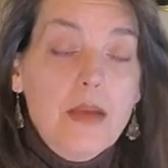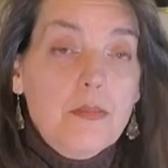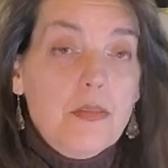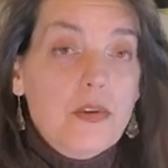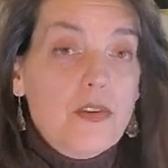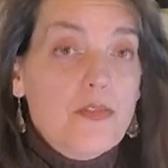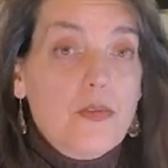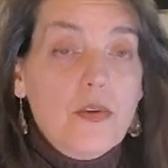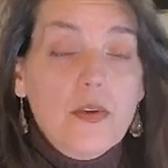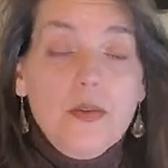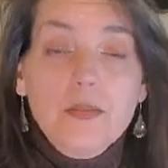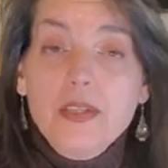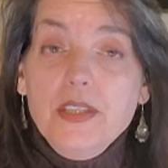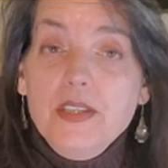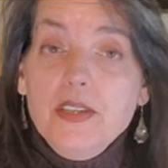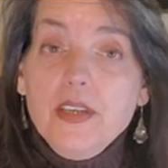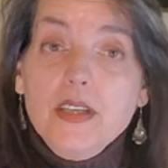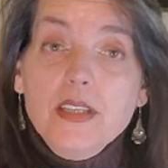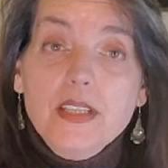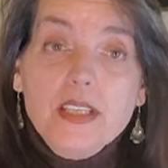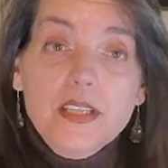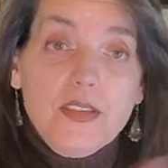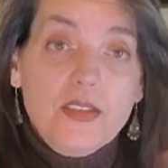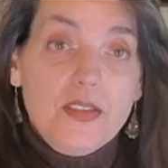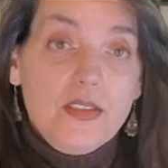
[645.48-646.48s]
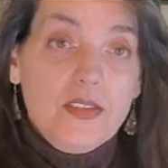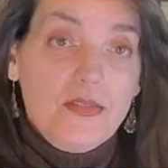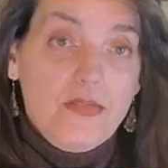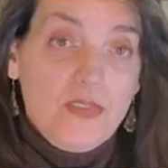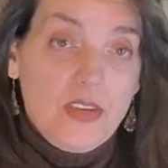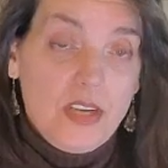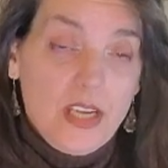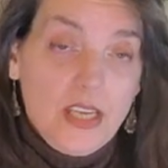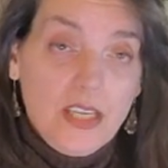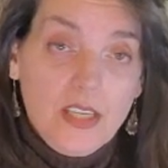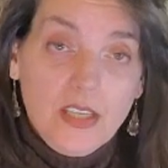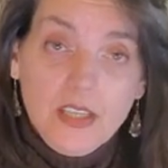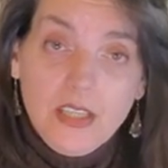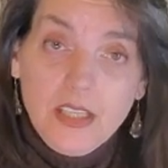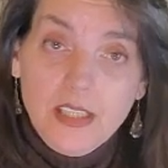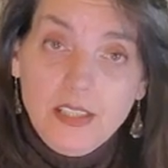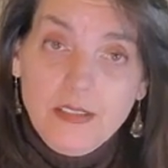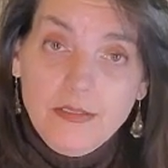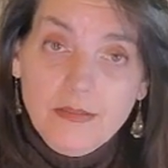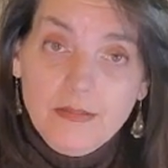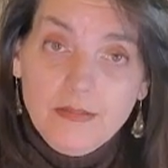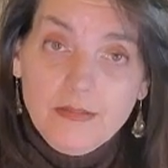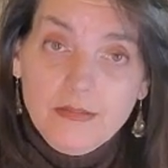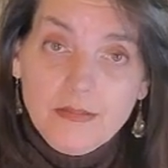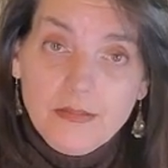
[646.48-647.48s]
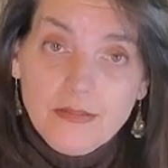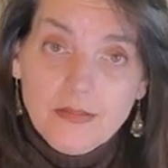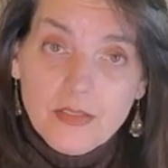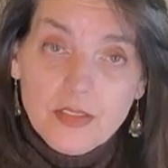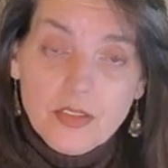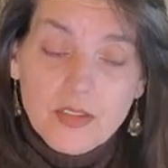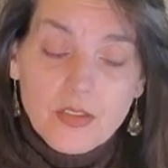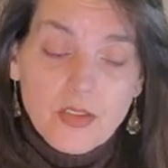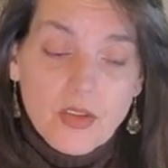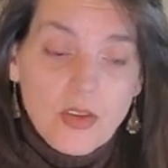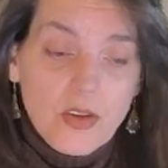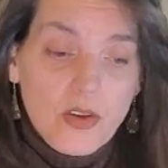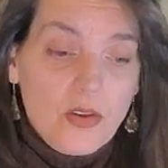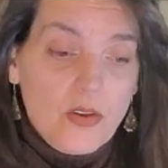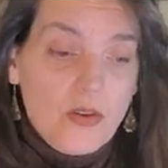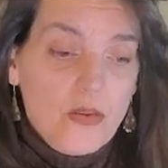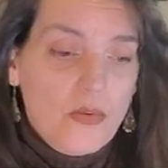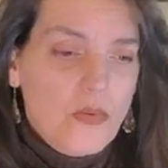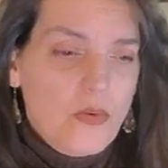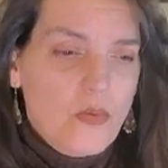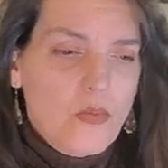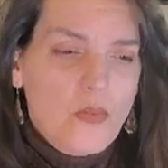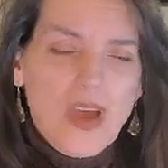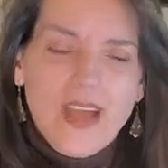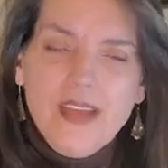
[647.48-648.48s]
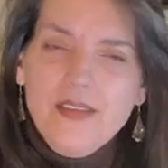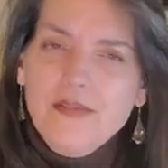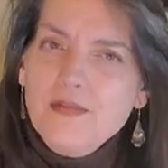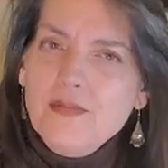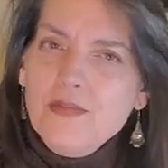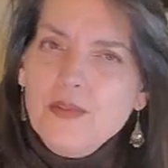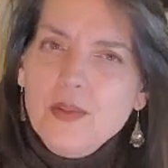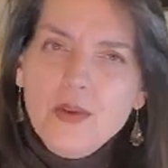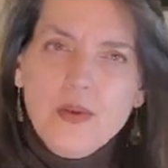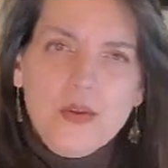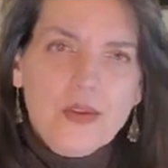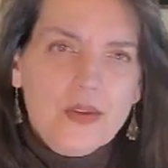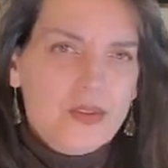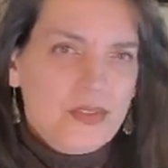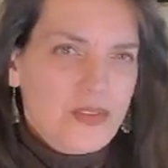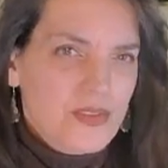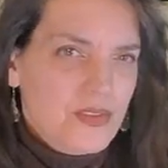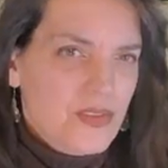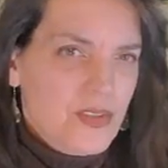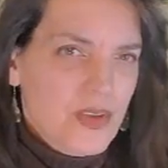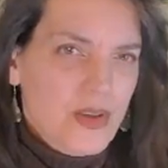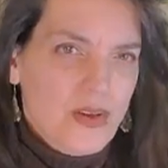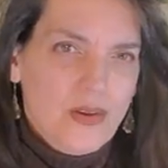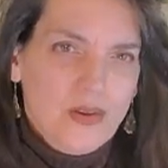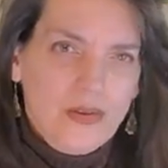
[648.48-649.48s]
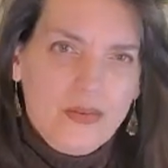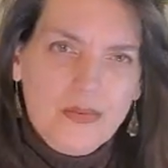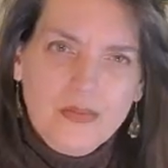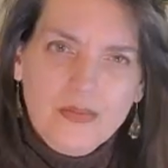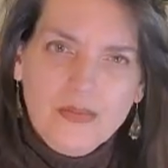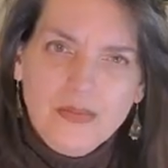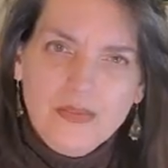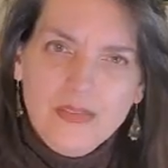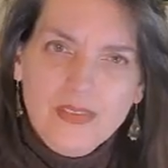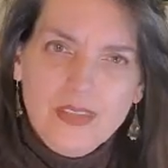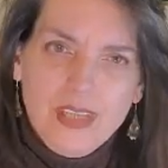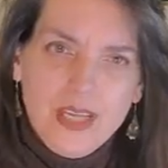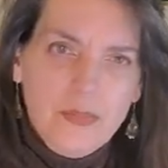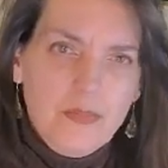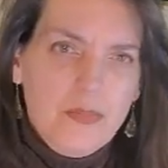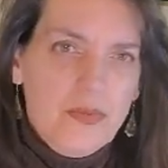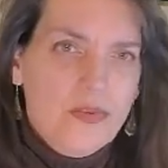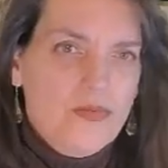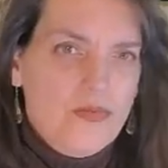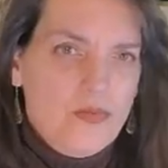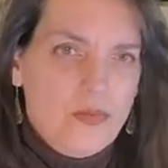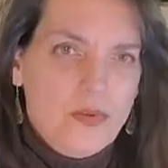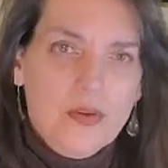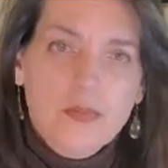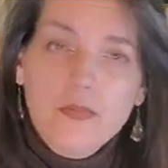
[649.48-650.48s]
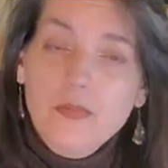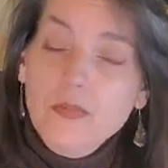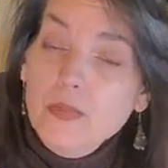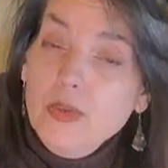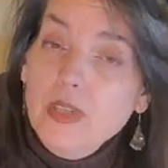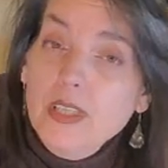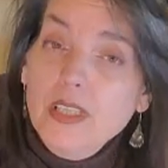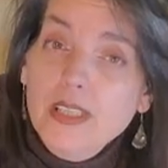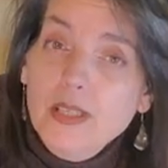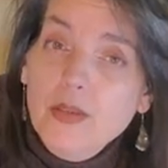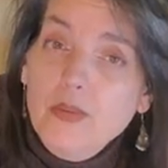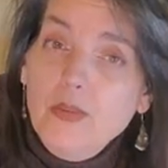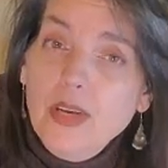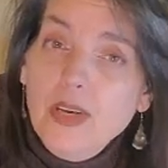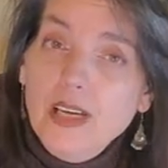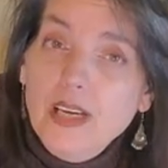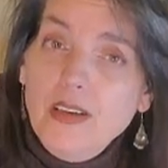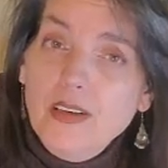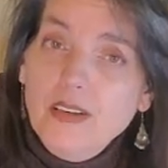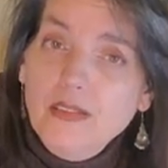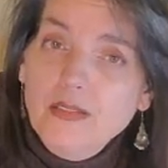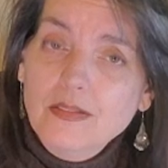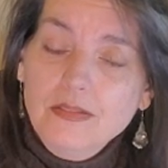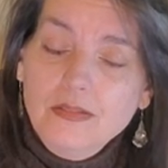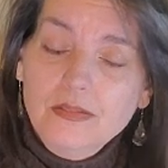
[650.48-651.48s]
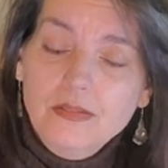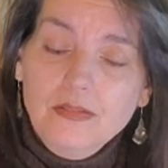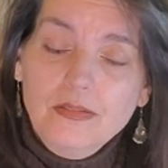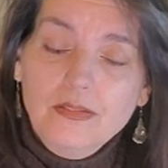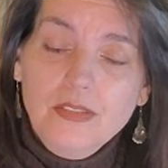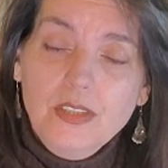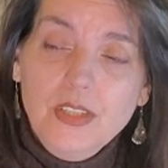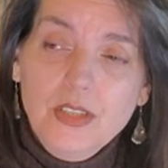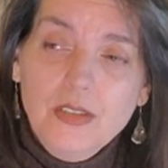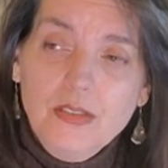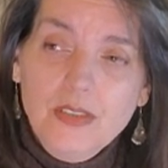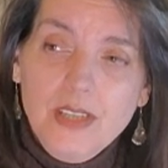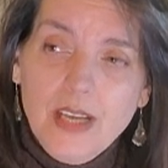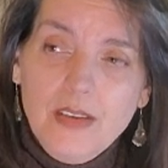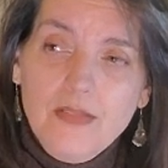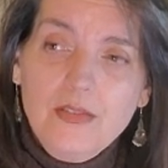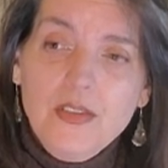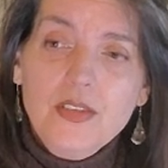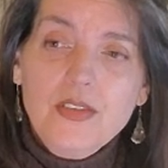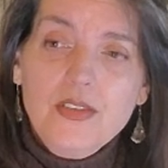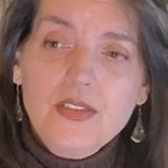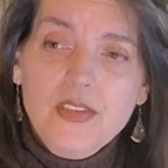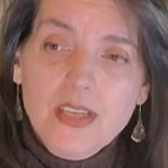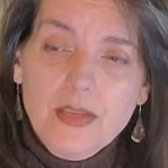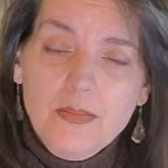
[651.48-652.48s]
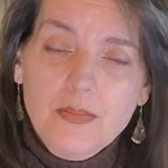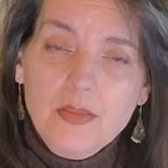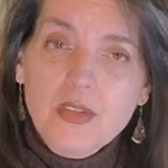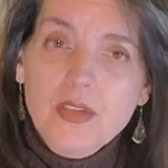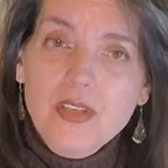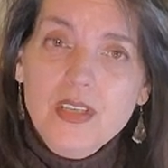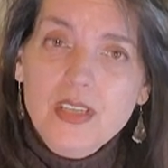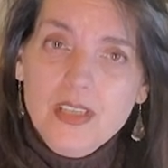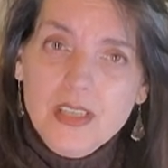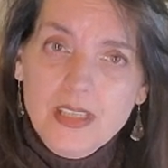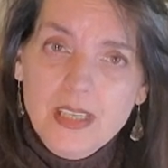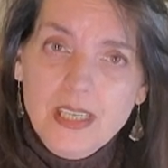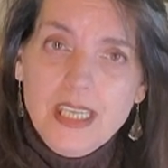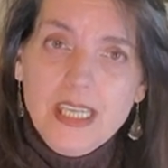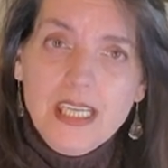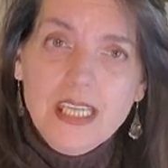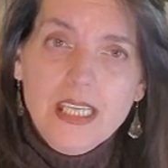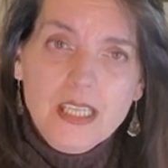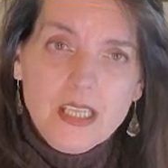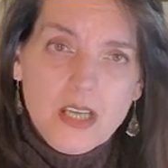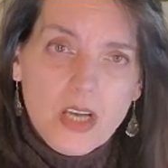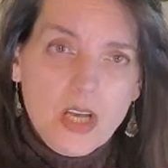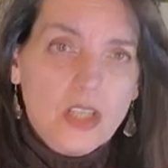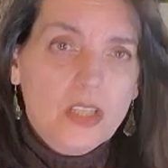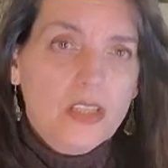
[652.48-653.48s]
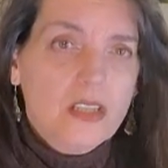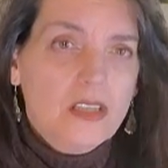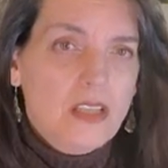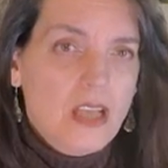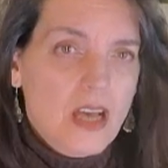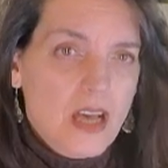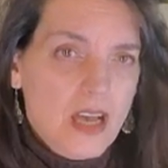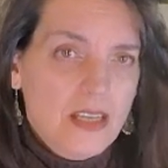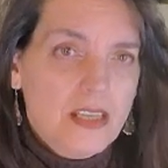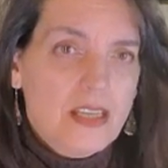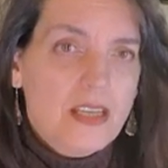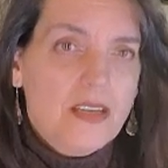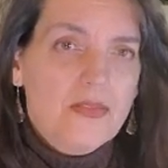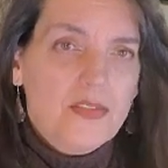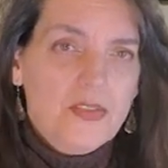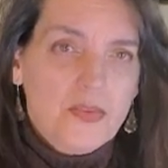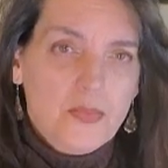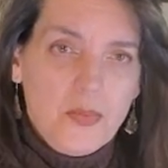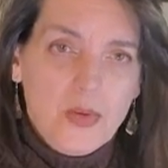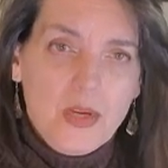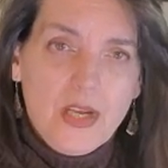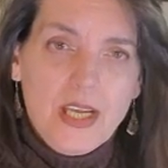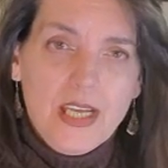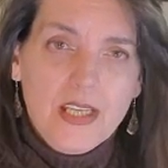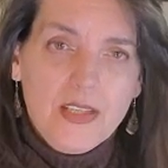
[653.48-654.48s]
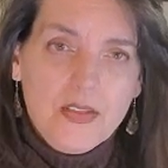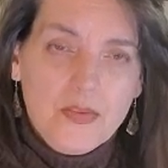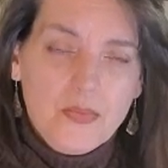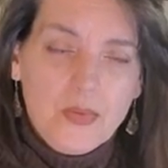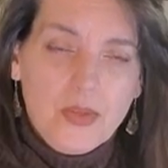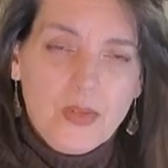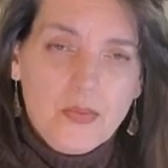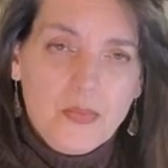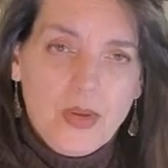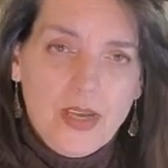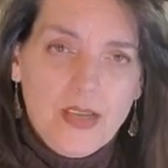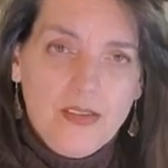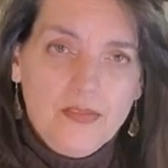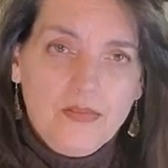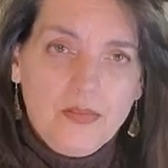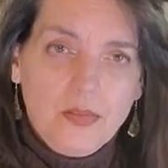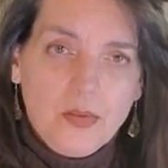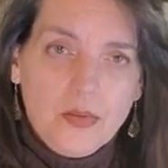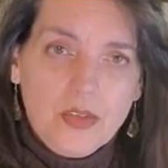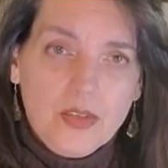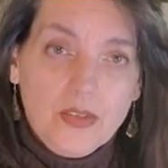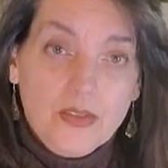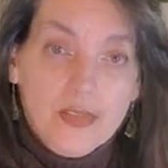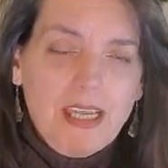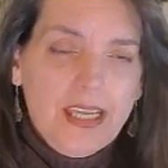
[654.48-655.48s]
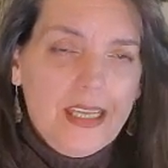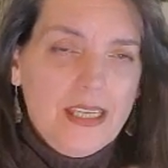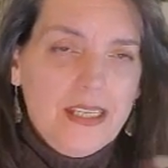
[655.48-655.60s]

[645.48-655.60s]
Performance on this is very good. So white florals, though, they perform really well. You never seem to need a lot of sprays with white florals.